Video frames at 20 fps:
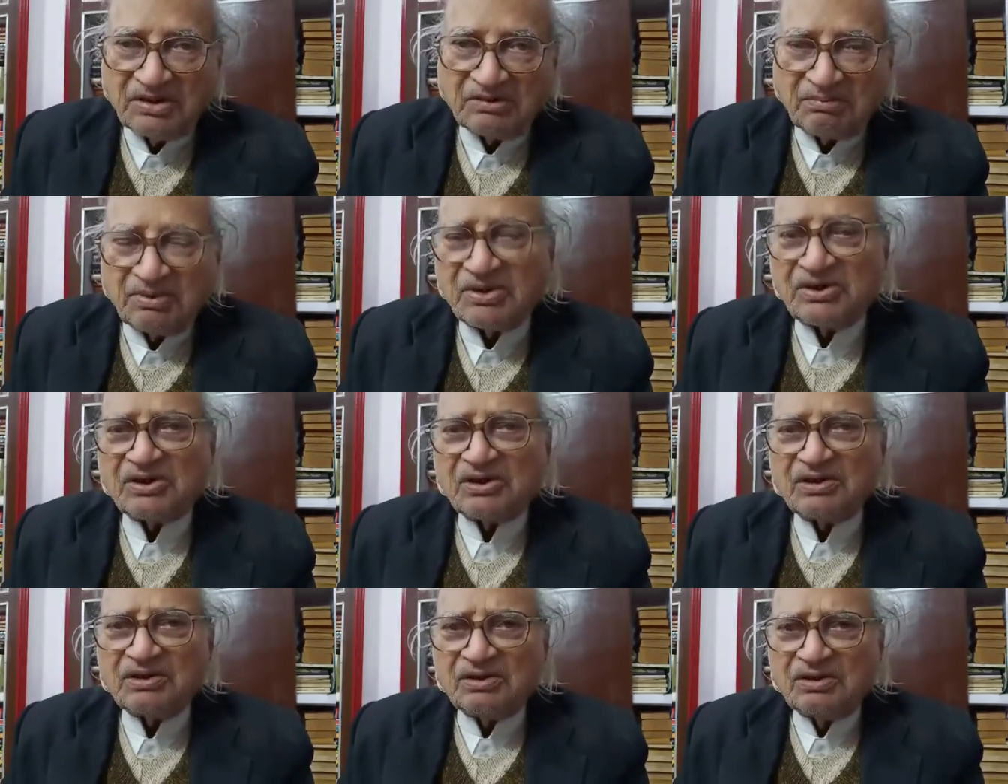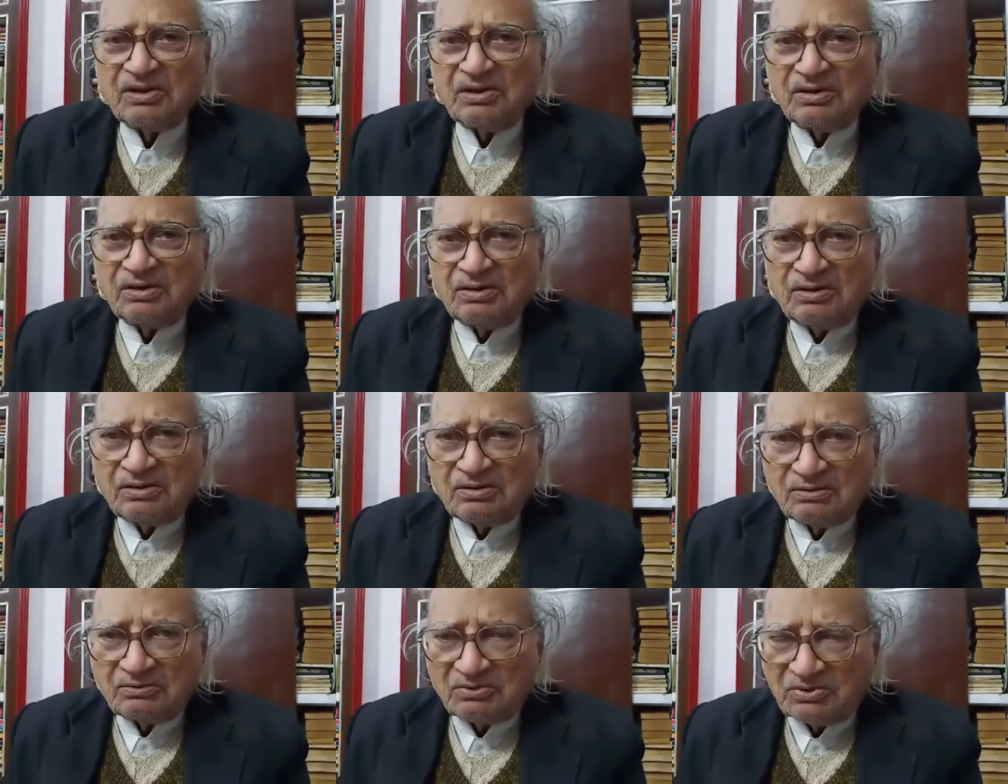Birdie,
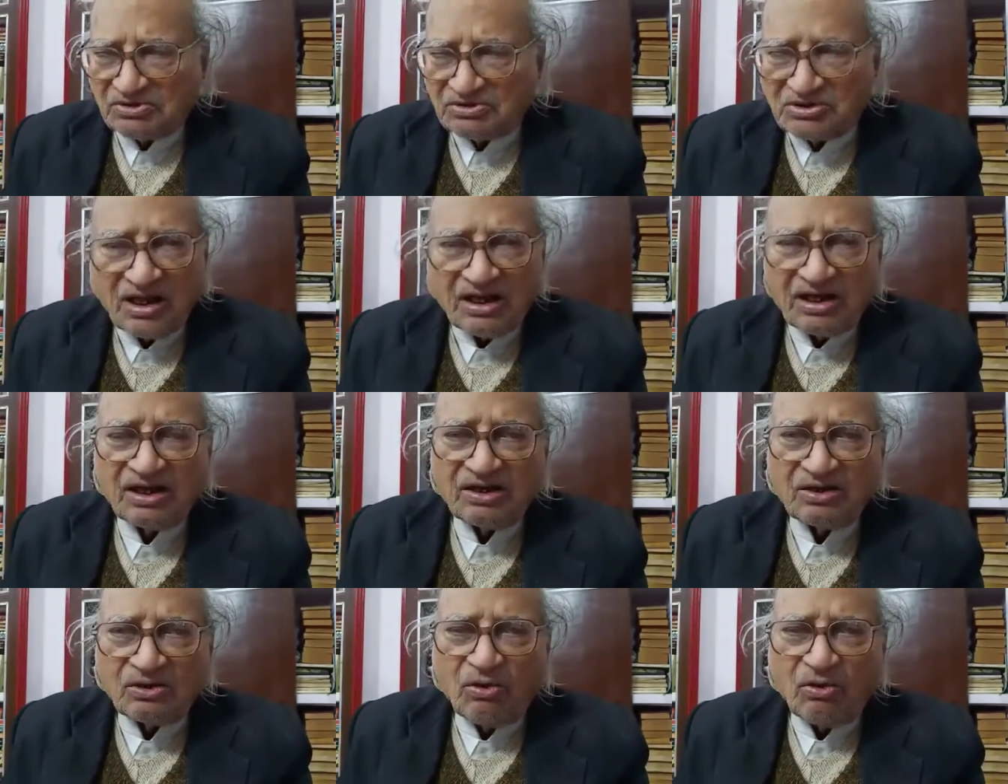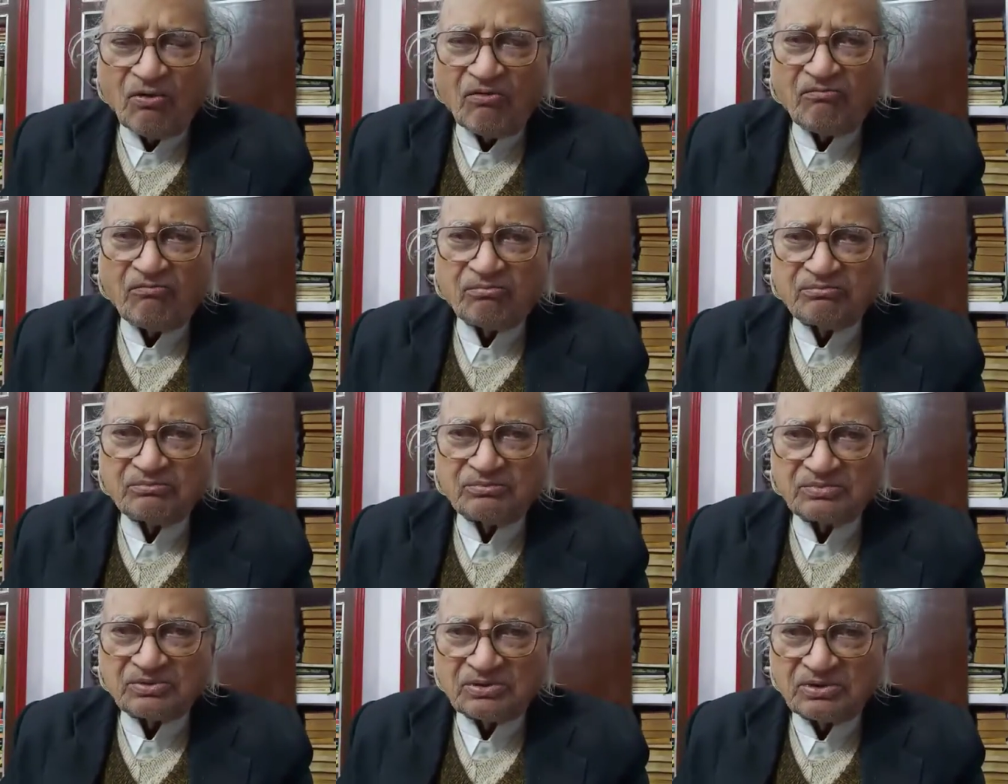for the son-in-law,
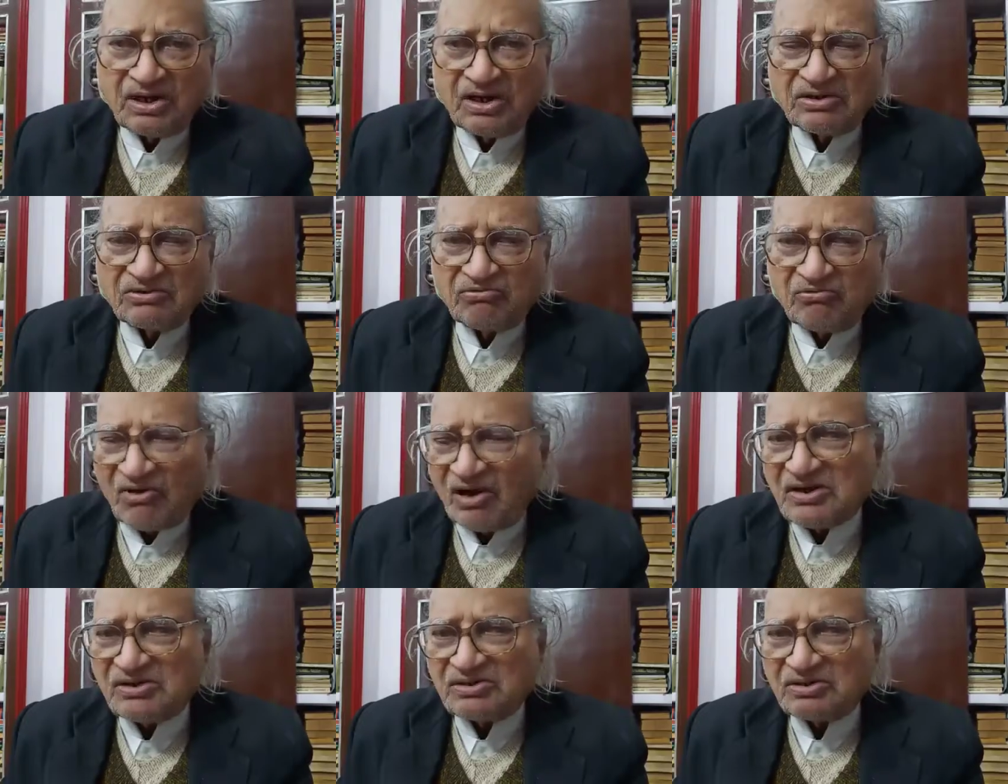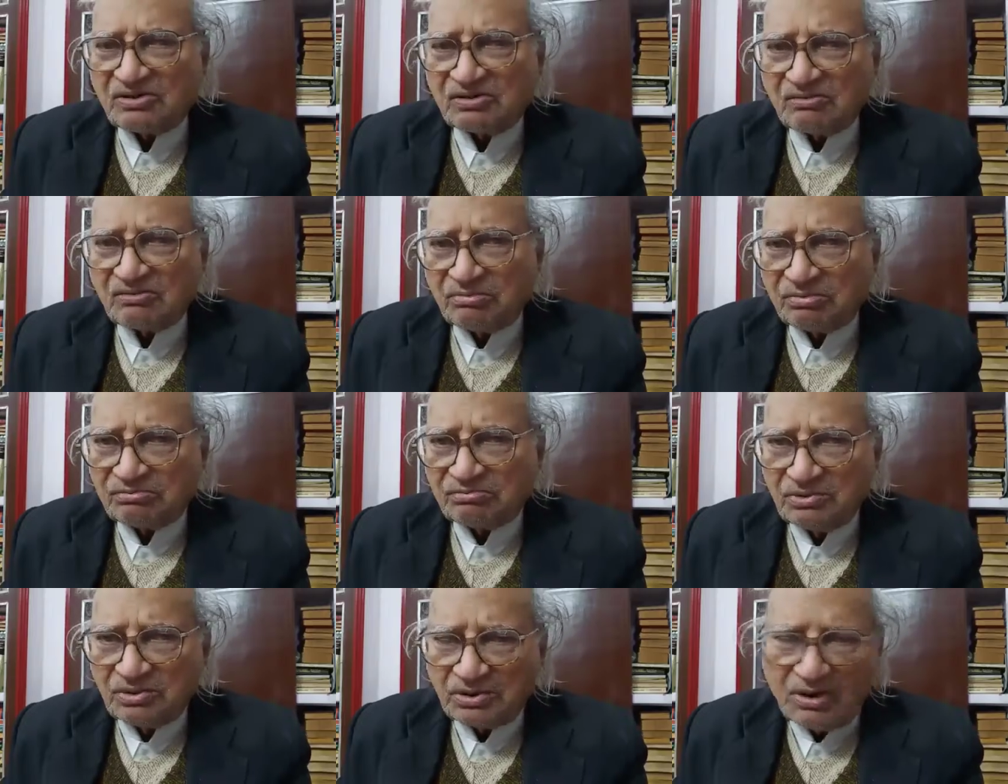great writer of
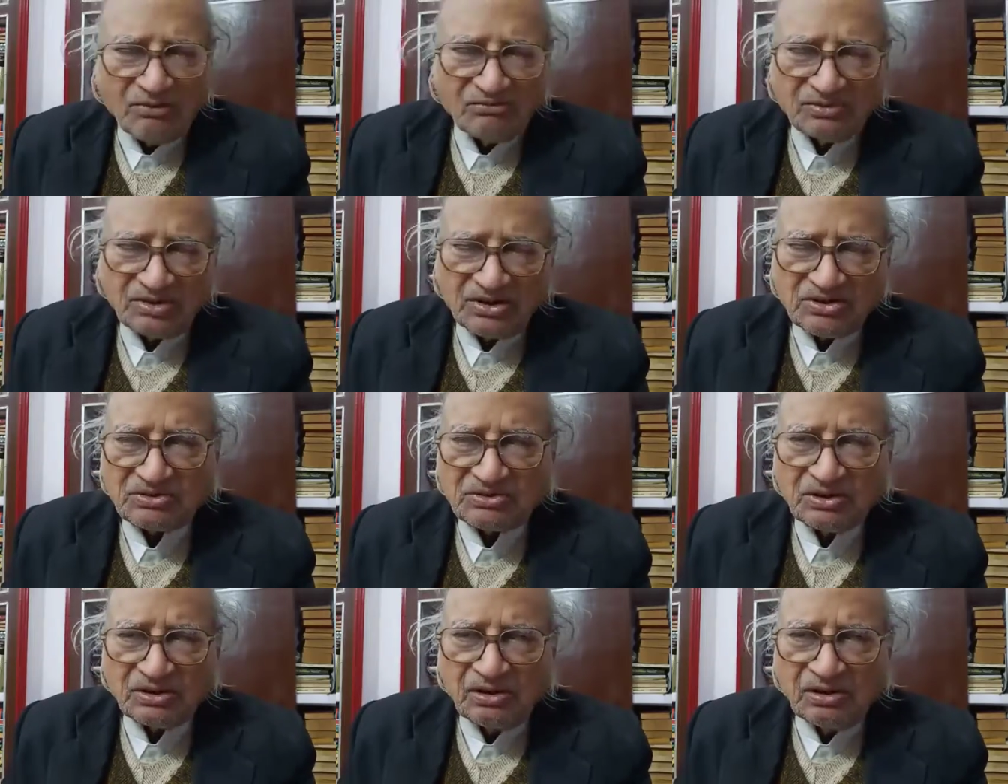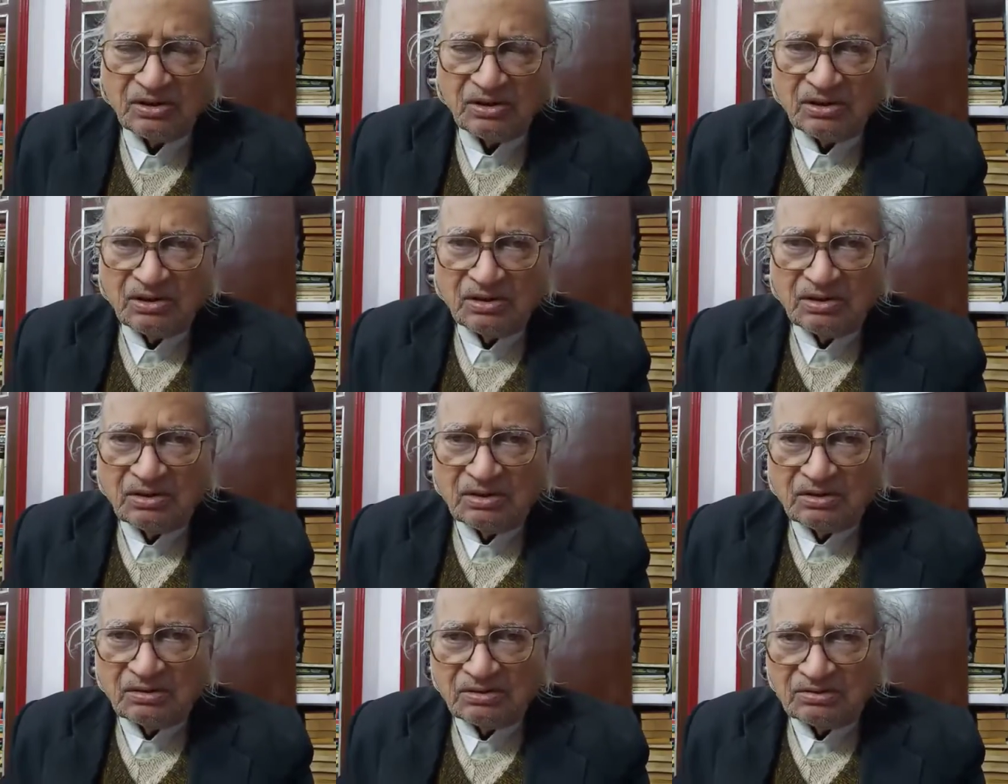accountancy,
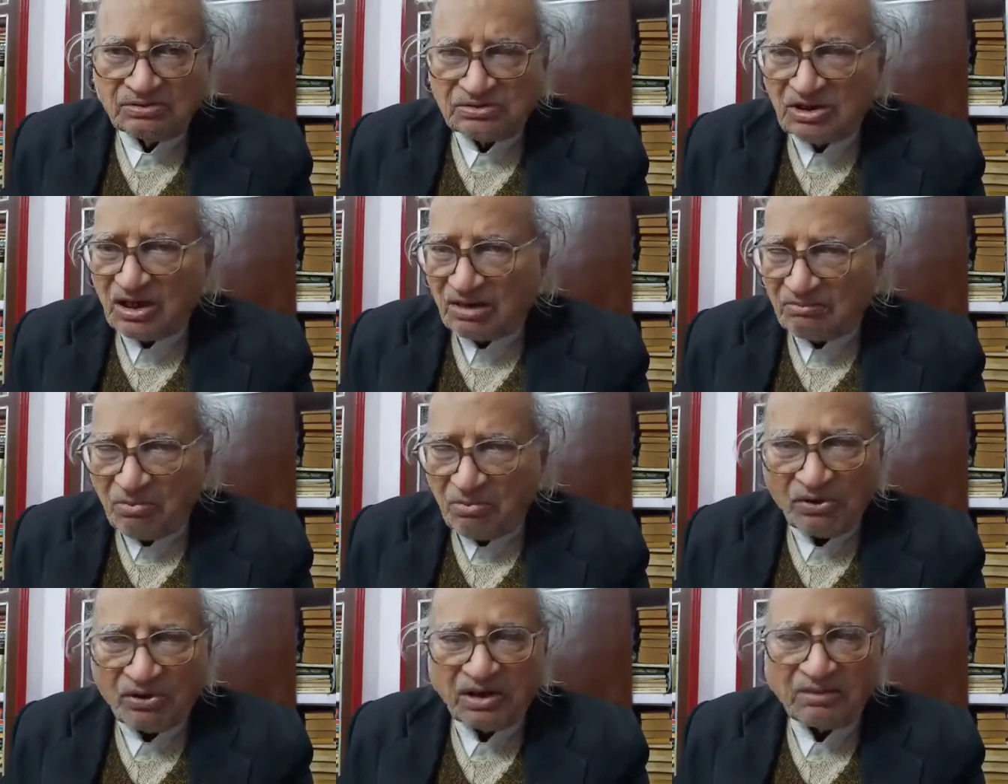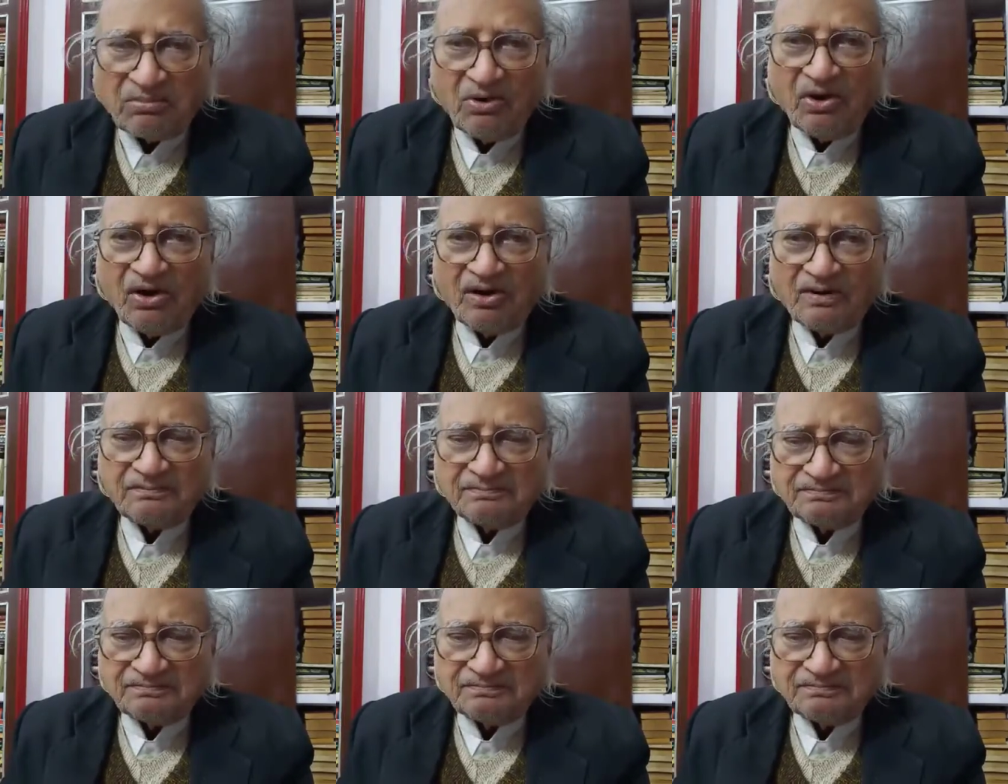J.R. Batliboi.